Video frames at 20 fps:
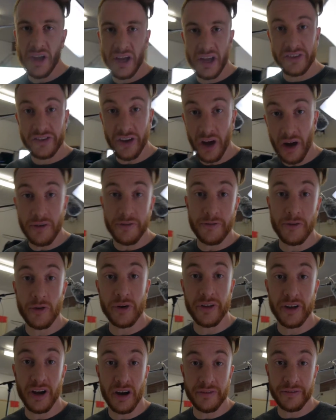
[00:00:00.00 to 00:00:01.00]
It's 4:30
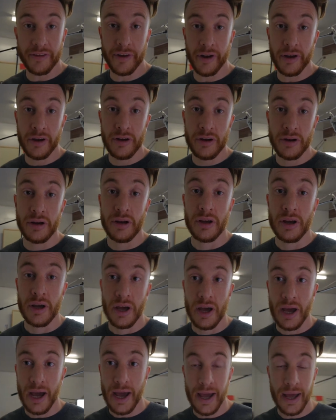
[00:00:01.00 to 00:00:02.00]
in the afternoon
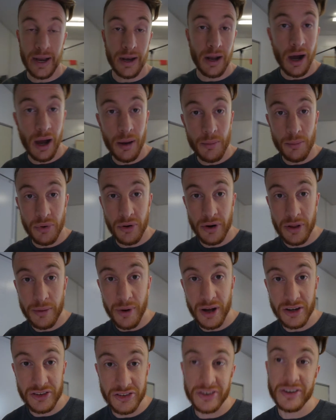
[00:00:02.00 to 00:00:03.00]
and I'm pretty
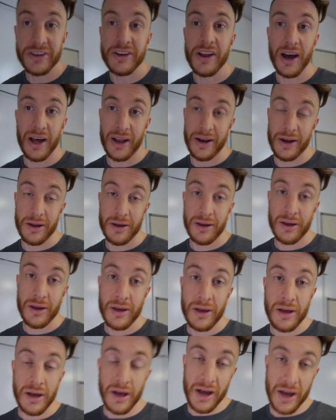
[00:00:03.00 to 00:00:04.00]
much done.
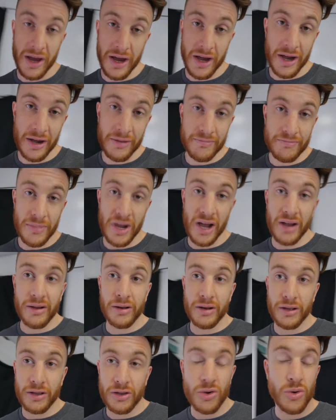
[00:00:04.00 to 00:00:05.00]
I'm
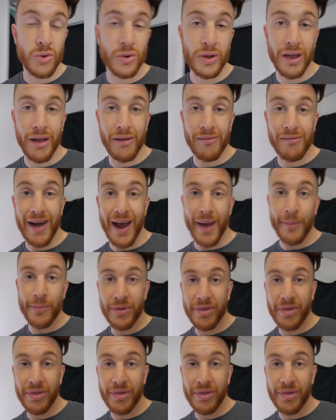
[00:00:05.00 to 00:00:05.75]
going to call it a wrap